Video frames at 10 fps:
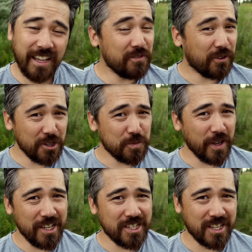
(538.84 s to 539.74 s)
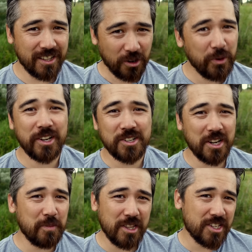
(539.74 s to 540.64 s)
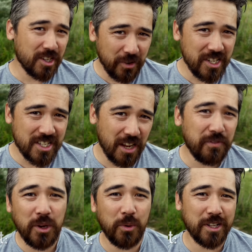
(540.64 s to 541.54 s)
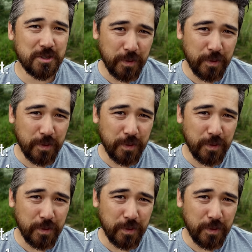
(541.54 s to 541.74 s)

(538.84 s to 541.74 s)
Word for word: In first place, our winner is going to be the Sony ZV-1's